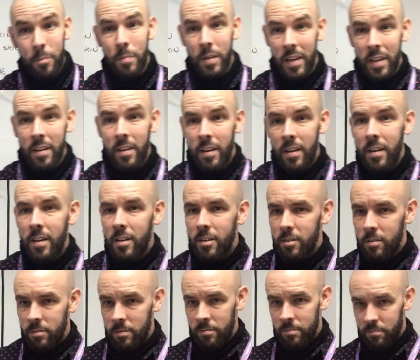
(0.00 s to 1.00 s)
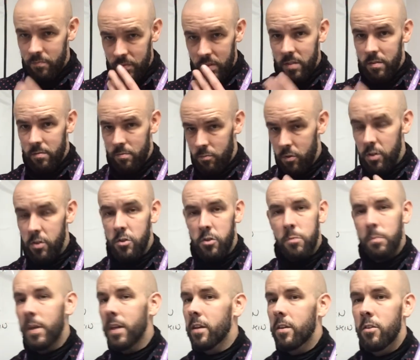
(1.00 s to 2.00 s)
be, when you
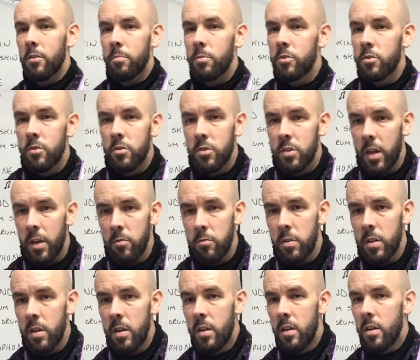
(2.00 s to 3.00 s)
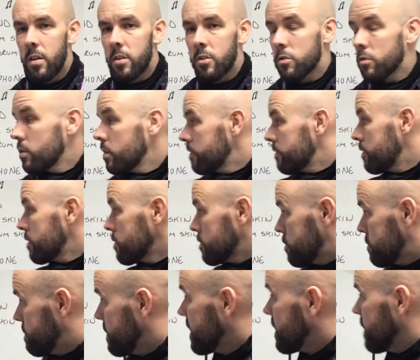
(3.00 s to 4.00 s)
speak, you produce sound. So if you're
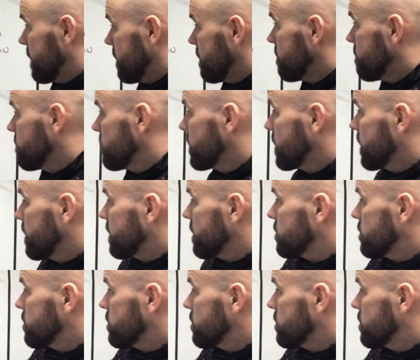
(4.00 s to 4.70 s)
speaking, the